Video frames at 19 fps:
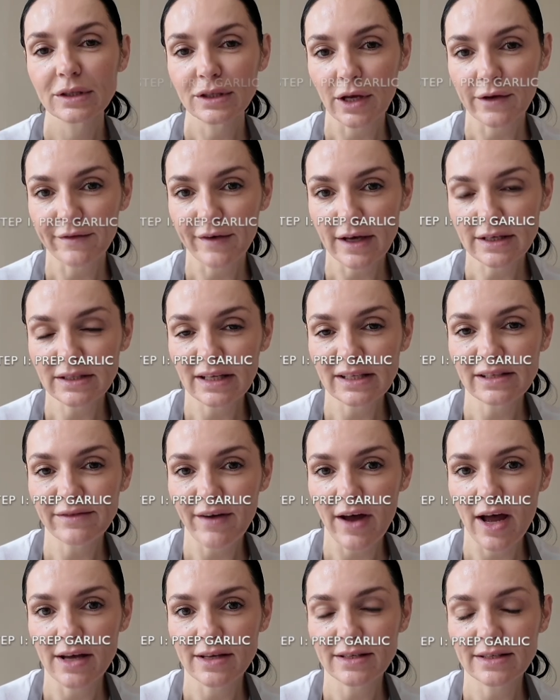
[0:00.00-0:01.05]
So first things
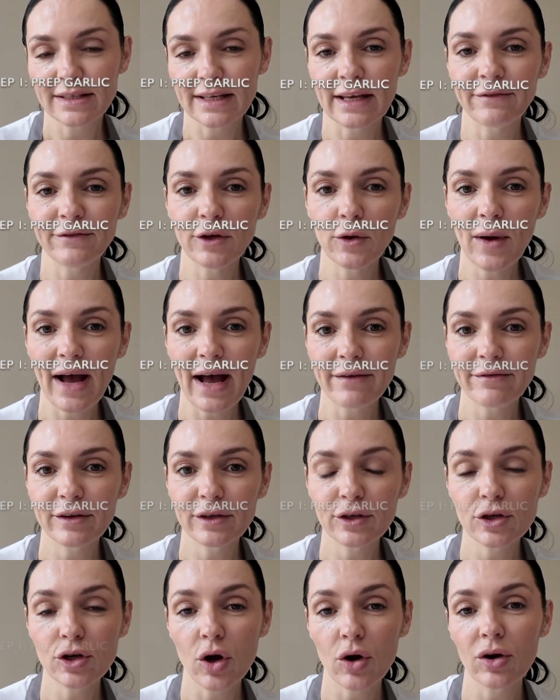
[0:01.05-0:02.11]
first, if you
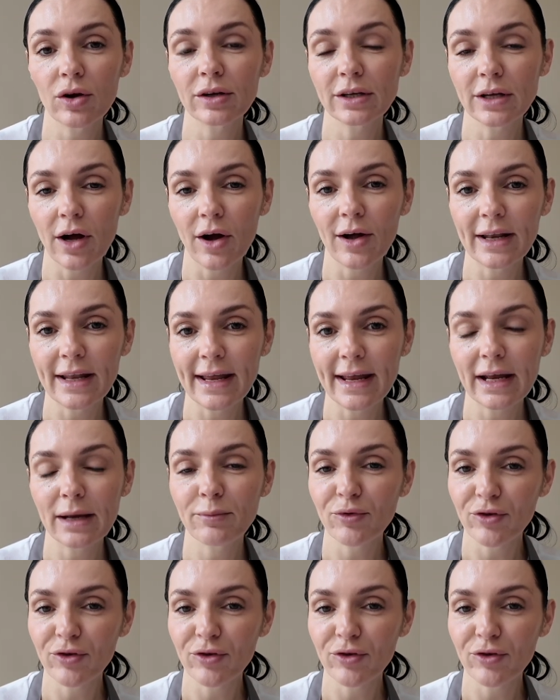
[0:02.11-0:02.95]
haven't got garlic